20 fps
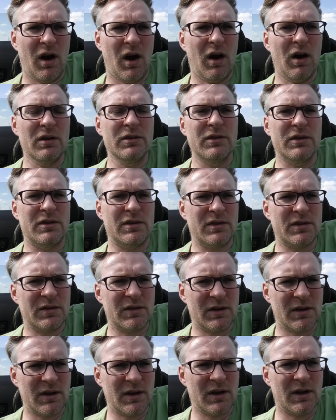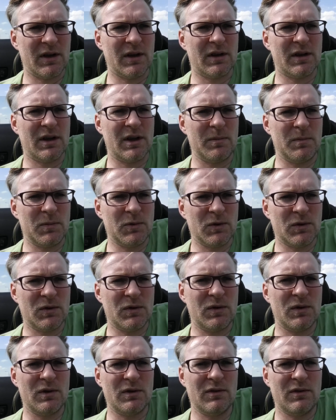other
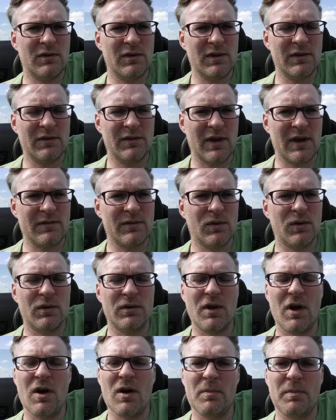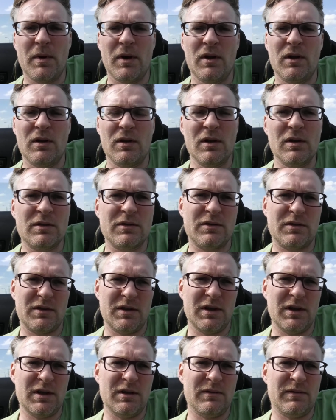cryptocurrencies have gone up a lot
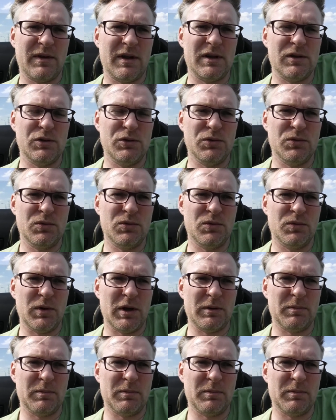in value,